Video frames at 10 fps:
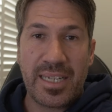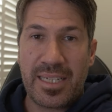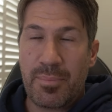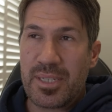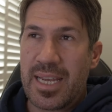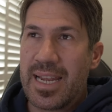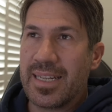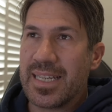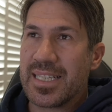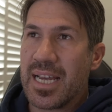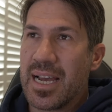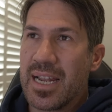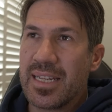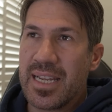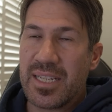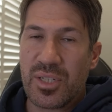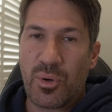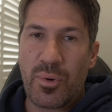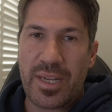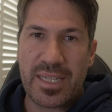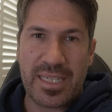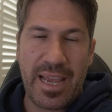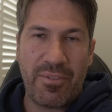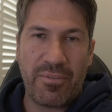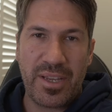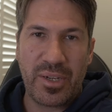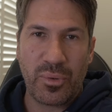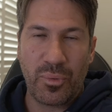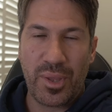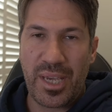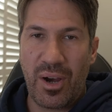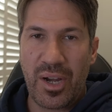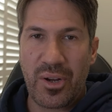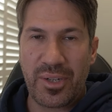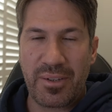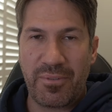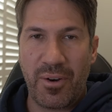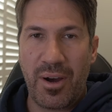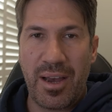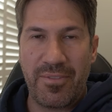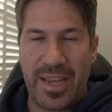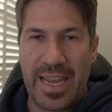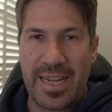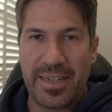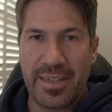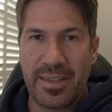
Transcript: at number 10, it's Hyundai's quickest ever vehicle, the IONIQ 5N.